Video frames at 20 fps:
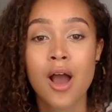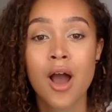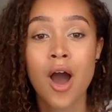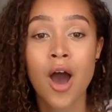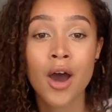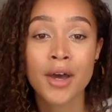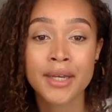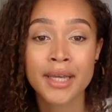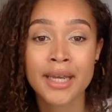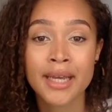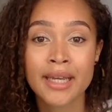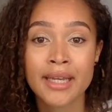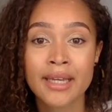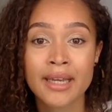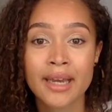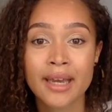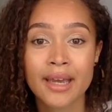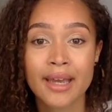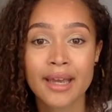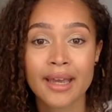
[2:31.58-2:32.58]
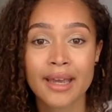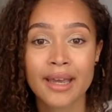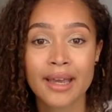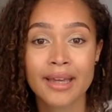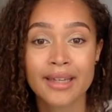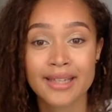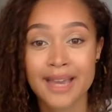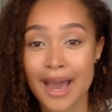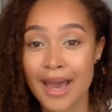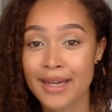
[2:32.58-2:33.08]
Honey,
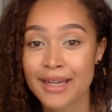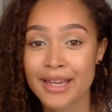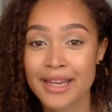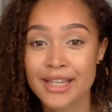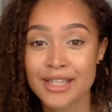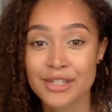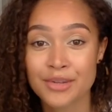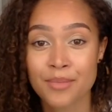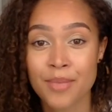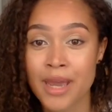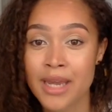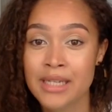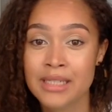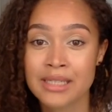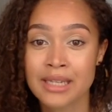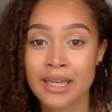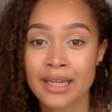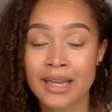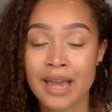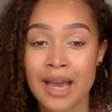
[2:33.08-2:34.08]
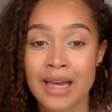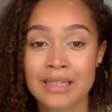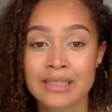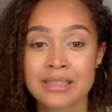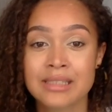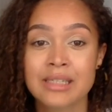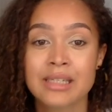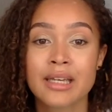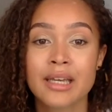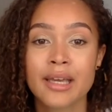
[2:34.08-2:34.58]
again, is amazing
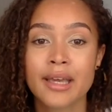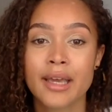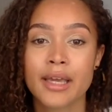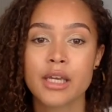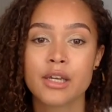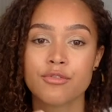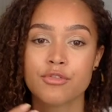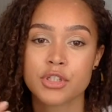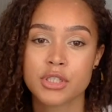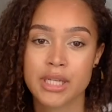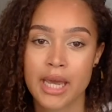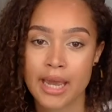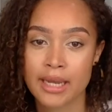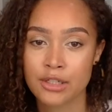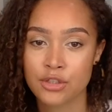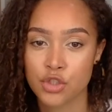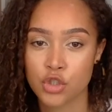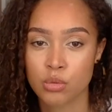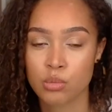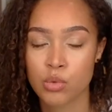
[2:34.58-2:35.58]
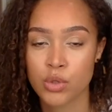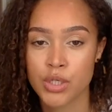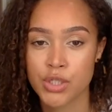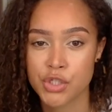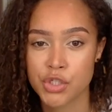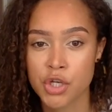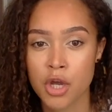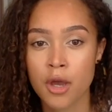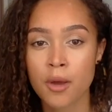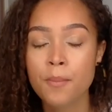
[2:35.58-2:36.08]
as it retains your
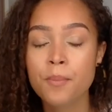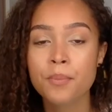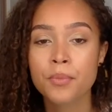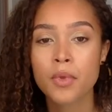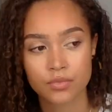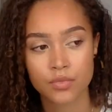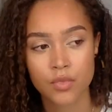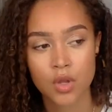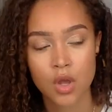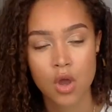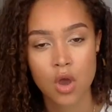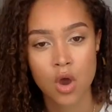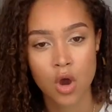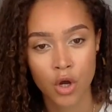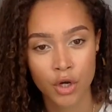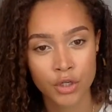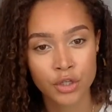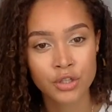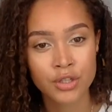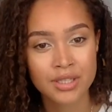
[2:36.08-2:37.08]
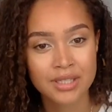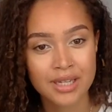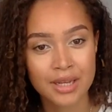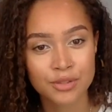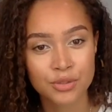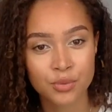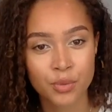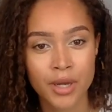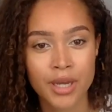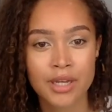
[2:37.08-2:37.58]
moisture. I know this
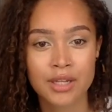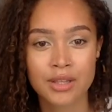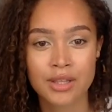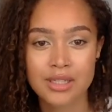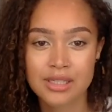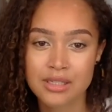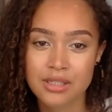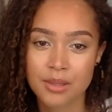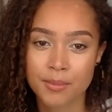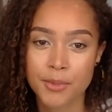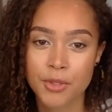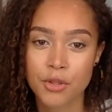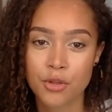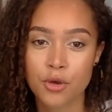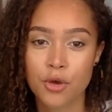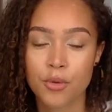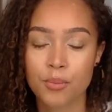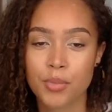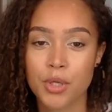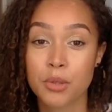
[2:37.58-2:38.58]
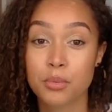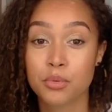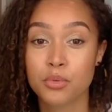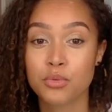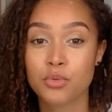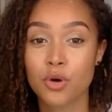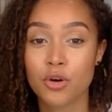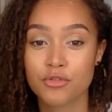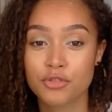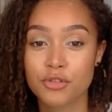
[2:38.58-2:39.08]
sounds weird and this is something that people
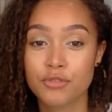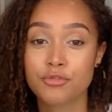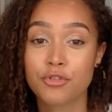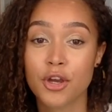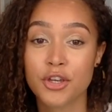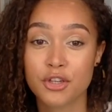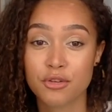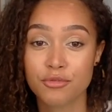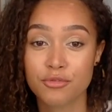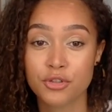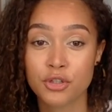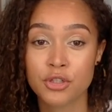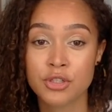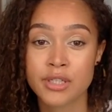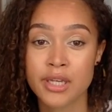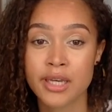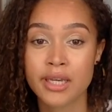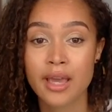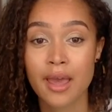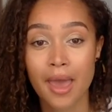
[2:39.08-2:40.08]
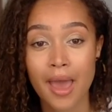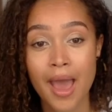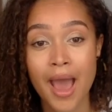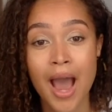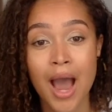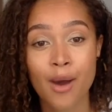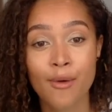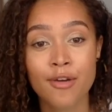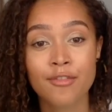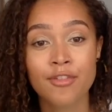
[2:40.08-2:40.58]
often find confusing.
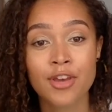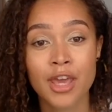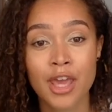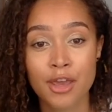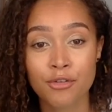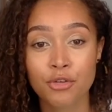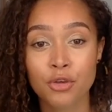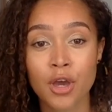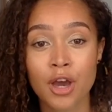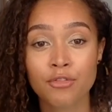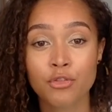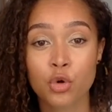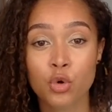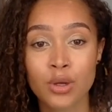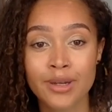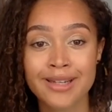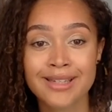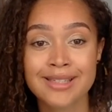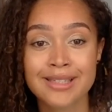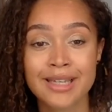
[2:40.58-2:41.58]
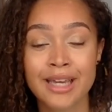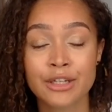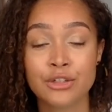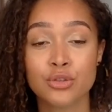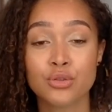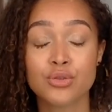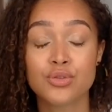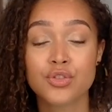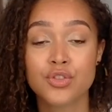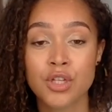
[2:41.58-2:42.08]
However, if you have oily skin,
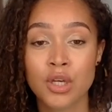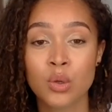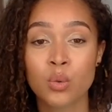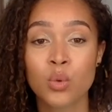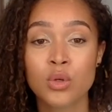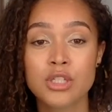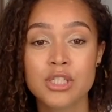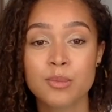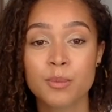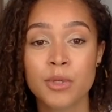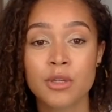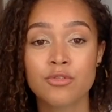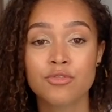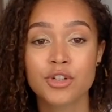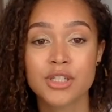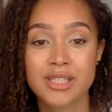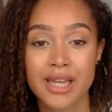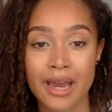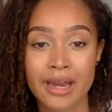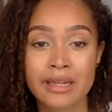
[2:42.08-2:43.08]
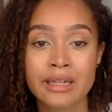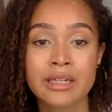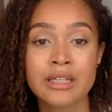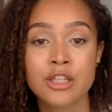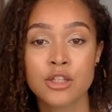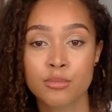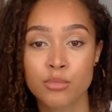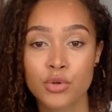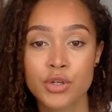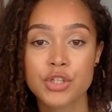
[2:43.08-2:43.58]
you still want to be retaining
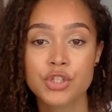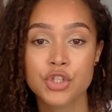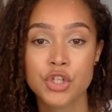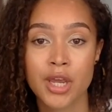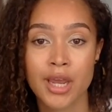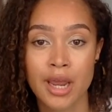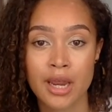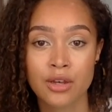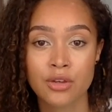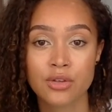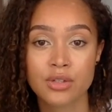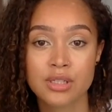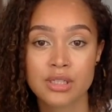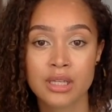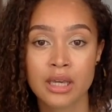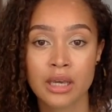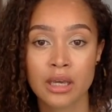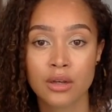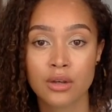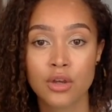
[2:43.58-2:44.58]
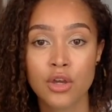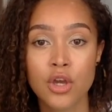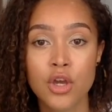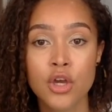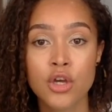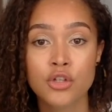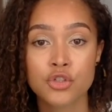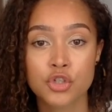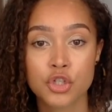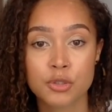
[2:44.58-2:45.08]
the moisture in your skin,
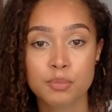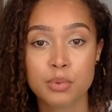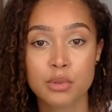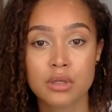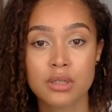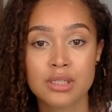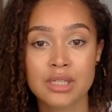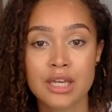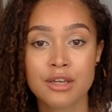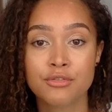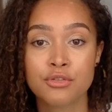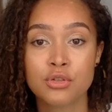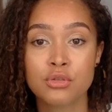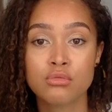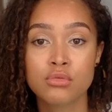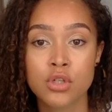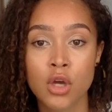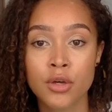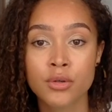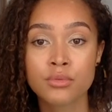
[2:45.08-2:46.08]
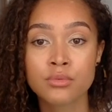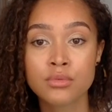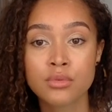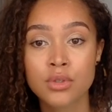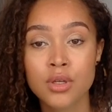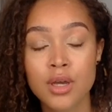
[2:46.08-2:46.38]
just because if you don't,